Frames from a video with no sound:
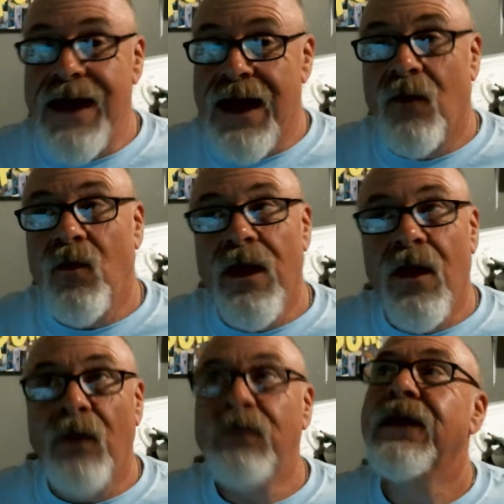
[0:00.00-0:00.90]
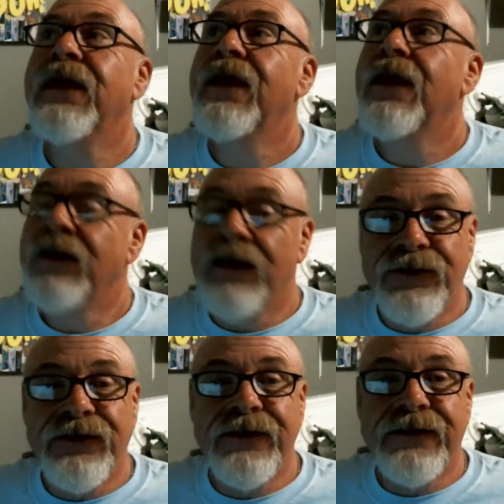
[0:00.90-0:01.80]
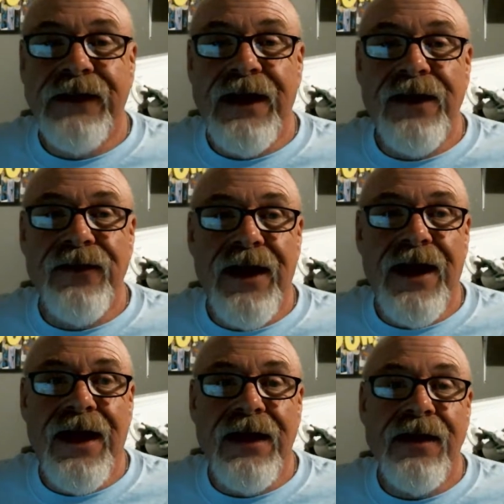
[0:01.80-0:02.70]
well, let's just say that